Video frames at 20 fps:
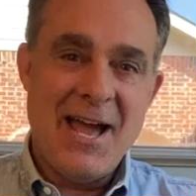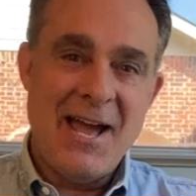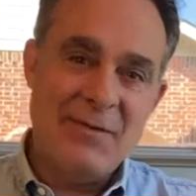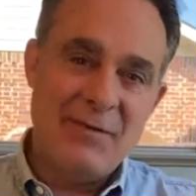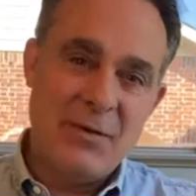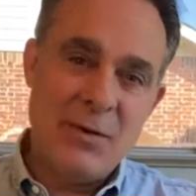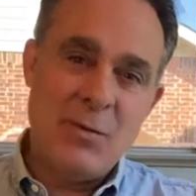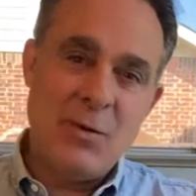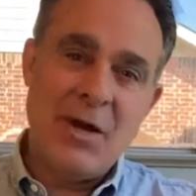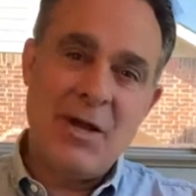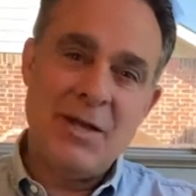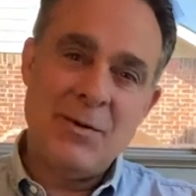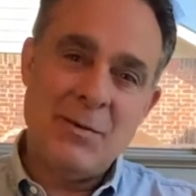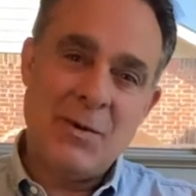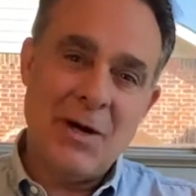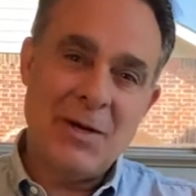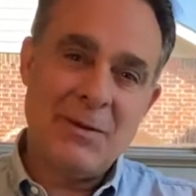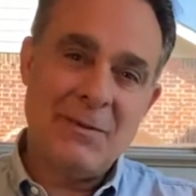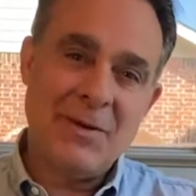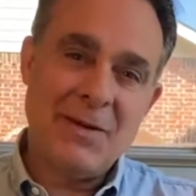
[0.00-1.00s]
Hi everyone,
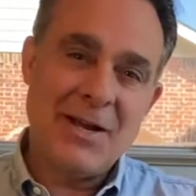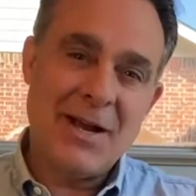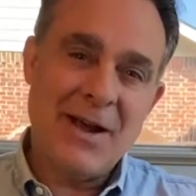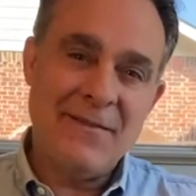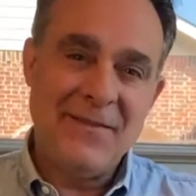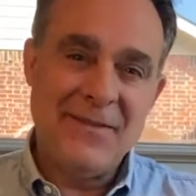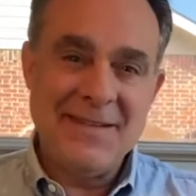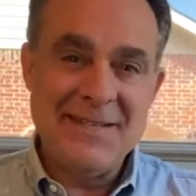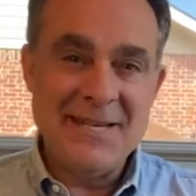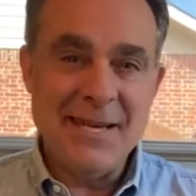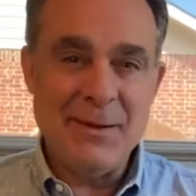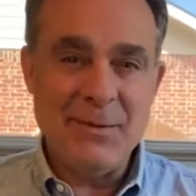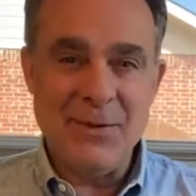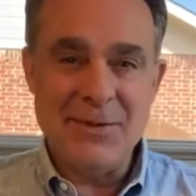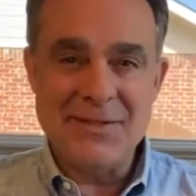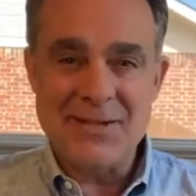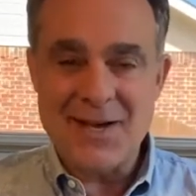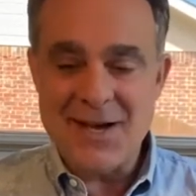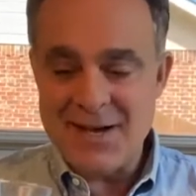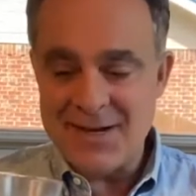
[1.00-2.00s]
welcome to Coffee Table
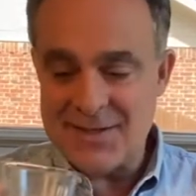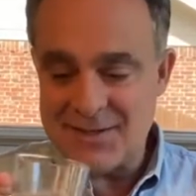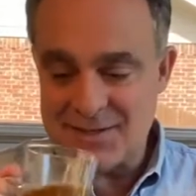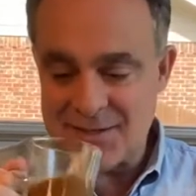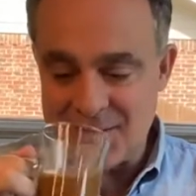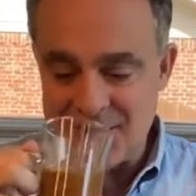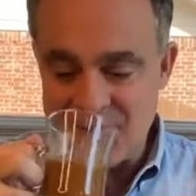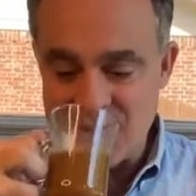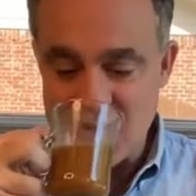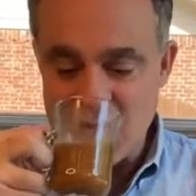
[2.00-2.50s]
Talks.